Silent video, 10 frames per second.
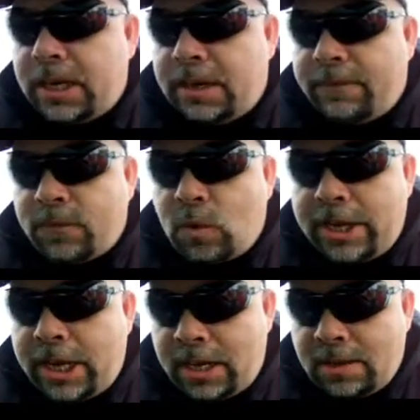me
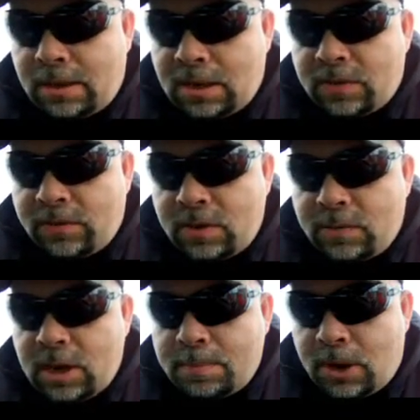$48 for the
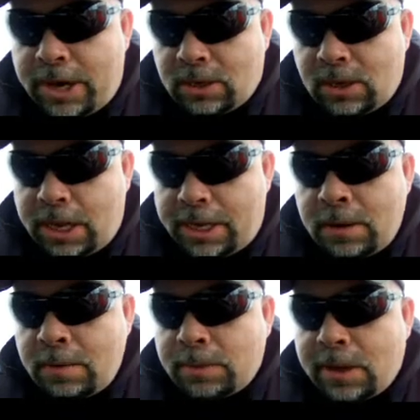rear brake line,